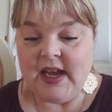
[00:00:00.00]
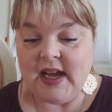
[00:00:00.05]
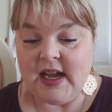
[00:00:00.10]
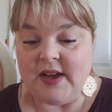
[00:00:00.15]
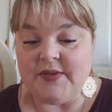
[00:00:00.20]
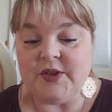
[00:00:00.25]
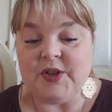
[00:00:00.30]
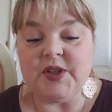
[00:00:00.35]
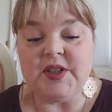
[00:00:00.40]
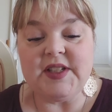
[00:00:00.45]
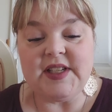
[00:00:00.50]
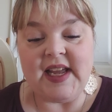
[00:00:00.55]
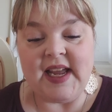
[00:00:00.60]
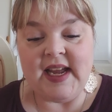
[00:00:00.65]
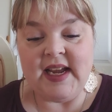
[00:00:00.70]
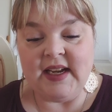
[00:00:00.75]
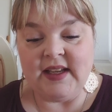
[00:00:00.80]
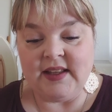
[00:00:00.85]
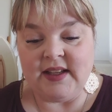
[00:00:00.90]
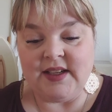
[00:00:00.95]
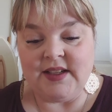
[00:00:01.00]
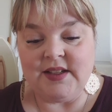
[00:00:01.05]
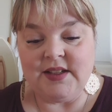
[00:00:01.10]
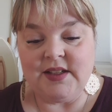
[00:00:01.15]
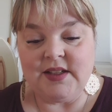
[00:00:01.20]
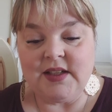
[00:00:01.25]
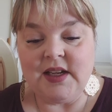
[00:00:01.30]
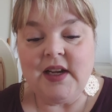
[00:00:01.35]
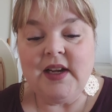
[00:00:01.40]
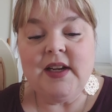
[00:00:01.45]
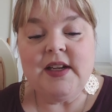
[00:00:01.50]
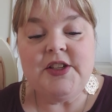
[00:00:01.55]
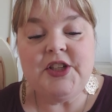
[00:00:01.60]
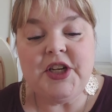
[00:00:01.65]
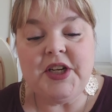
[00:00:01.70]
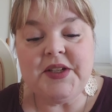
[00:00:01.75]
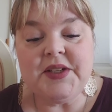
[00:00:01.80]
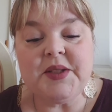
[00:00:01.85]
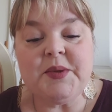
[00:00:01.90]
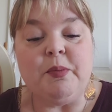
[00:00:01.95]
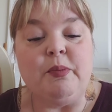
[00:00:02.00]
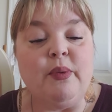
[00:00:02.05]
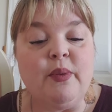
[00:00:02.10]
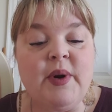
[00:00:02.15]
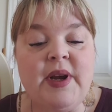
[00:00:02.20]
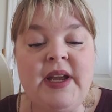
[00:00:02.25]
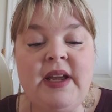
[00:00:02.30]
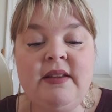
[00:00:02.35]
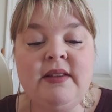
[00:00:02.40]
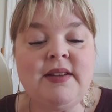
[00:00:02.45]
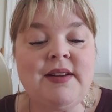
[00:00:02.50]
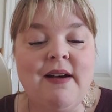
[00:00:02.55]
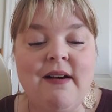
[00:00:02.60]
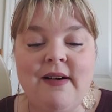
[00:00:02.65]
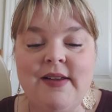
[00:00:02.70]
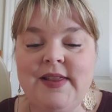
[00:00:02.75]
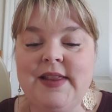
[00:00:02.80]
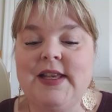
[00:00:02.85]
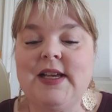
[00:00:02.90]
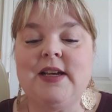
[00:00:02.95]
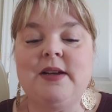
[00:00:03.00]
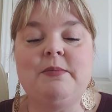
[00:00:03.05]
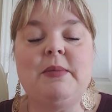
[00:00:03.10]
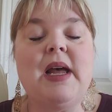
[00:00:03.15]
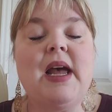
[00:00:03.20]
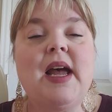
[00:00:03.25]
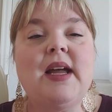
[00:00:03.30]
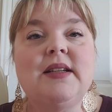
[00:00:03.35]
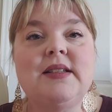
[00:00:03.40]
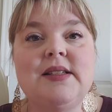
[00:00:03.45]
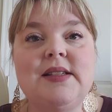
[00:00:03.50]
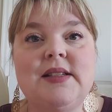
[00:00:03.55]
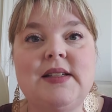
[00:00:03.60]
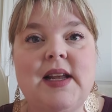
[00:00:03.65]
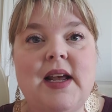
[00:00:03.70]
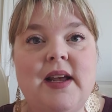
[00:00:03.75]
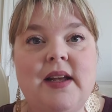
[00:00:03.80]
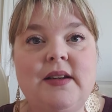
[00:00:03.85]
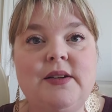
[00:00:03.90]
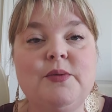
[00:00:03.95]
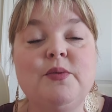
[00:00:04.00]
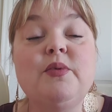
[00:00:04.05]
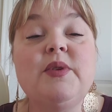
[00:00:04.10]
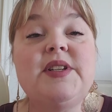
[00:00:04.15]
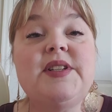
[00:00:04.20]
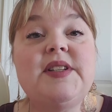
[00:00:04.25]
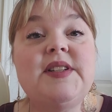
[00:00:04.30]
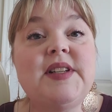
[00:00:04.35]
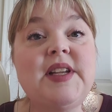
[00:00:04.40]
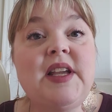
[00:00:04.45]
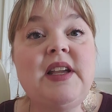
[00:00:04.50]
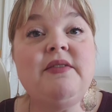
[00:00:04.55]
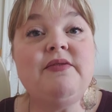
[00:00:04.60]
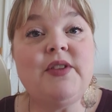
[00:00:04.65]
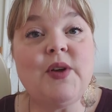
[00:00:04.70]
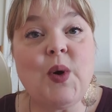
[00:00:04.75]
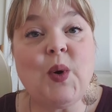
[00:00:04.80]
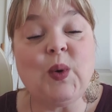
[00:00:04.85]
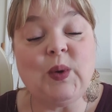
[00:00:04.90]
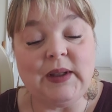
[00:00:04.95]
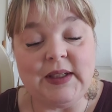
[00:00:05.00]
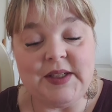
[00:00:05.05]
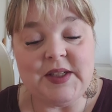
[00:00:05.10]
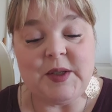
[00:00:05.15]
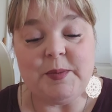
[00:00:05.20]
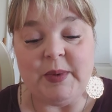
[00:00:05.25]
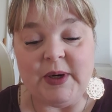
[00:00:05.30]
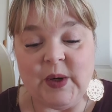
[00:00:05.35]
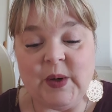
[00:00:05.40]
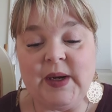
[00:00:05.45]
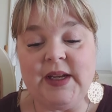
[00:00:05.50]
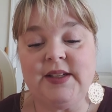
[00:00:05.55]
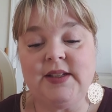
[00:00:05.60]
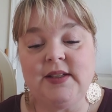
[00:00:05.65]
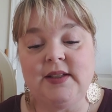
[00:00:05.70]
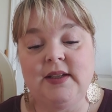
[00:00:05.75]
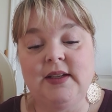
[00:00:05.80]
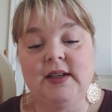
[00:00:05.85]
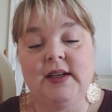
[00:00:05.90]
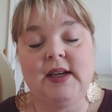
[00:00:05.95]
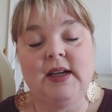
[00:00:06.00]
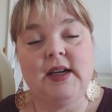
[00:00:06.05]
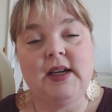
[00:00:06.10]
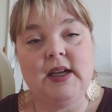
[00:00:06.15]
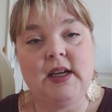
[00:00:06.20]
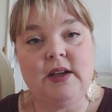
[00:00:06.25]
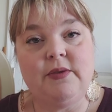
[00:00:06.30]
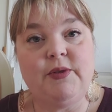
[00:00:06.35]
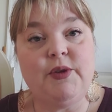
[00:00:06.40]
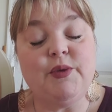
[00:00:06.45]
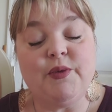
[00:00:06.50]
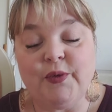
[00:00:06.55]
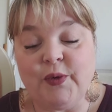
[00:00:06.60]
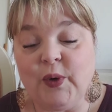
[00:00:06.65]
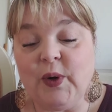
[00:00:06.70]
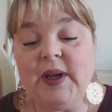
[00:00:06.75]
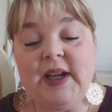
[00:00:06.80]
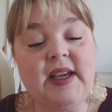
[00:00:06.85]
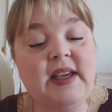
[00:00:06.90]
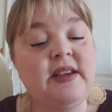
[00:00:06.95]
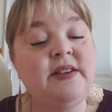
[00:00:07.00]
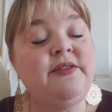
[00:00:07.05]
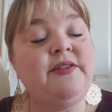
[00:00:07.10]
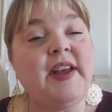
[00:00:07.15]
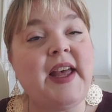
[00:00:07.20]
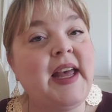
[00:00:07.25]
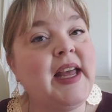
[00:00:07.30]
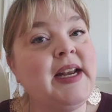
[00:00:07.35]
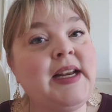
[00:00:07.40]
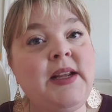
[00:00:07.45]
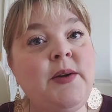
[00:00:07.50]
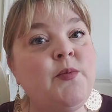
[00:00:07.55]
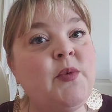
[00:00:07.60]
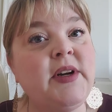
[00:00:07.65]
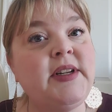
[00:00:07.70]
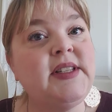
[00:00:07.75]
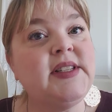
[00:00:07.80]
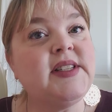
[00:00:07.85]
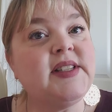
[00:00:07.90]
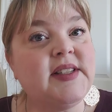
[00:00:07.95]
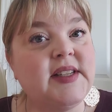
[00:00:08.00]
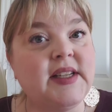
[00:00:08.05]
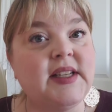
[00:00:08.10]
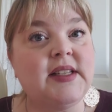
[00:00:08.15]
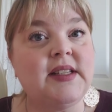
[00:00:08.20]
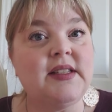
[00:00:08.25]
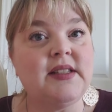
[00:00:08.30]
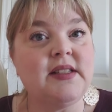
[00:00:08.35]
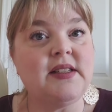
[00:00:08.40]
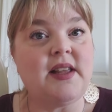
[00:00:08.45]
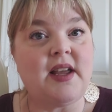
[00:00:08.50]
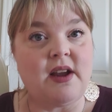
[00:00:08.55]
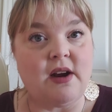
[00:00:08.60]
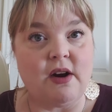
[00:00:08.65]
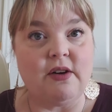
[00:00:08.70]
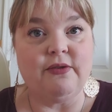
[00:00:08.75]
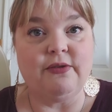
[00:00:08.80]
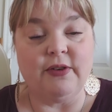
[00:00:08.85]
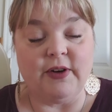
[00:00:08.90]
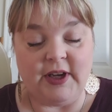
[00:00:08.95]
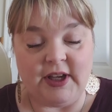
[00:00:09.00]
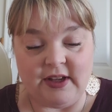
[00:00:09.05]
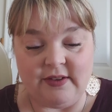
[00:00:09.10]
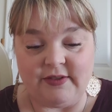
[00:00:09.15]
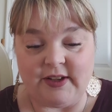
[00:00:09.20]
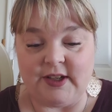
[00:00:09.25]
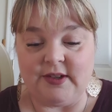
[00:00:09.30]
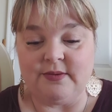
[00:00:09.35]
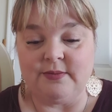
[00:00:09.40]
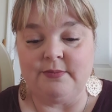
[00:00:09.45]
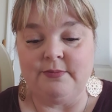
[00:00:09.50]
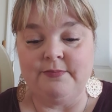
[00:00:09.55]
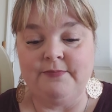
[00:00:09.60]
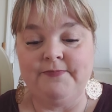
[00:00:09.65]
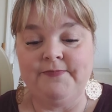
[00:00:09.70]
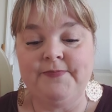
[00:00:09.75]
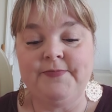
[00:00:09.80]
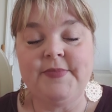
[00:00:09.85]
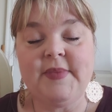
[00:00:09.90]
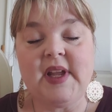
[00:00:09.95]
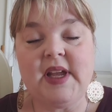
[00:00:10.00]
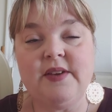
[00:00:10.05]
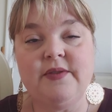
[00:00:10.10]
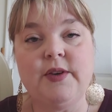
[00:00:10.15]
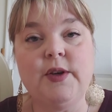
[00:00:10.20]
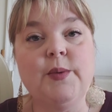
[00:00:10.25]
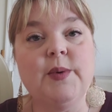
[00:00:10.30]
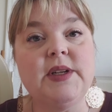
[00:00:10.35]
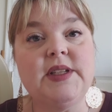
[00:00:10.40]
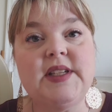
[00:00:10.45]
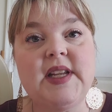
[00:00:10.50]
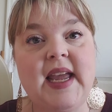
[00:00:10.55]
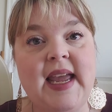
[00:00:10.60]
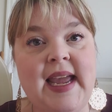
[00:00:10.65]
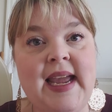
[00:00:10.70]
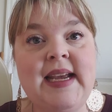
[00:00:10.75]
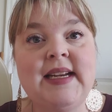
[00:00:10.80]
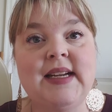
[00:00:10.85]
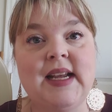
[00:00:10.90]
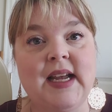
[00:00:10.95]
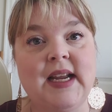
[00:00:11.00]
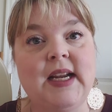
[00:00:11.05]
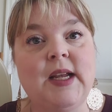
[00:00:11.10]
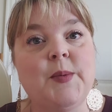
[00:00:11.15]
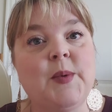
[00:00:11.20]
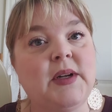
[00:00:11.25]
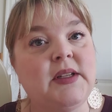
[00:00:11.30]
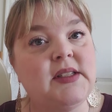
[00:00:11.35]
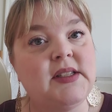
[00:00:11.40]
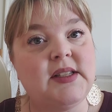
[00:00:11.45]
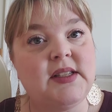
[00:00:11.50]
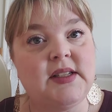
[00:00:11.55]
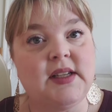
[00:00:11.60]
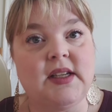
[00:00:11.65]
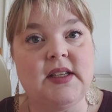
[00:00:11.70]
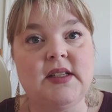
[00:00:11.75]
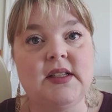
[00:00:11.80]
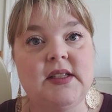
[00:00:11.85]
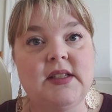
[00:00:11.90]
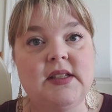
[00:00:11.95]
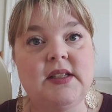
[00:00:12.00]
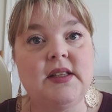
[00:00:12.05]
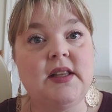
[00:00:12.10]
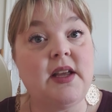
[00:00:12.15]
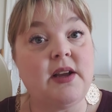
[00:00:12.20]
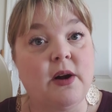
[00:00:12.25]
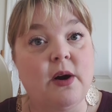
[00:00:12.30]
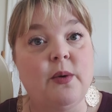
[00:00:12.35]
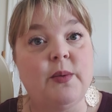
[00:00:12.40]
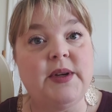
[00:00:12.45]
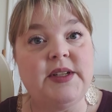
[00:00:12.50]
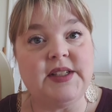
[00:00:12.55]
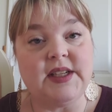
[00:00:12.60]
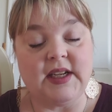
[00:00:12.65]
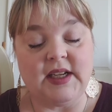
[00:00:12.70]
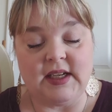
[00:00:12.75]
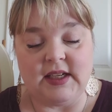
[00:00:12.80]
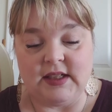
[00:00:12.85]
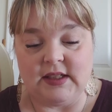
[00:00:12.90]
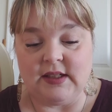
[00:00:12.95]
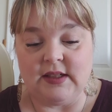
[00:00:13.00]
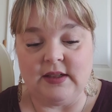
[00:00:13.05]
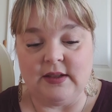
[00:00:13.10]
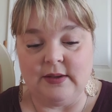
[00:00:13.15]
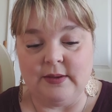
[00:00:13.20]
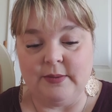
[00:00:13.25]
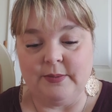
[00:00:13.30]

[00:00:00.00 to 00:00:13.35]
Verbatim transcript: After saying this, Jesus breathed on them and said, Receive the Holy Spirit. If you forgive anyone's sins, they are forgiven. If you retain anyone's sins, they are retained.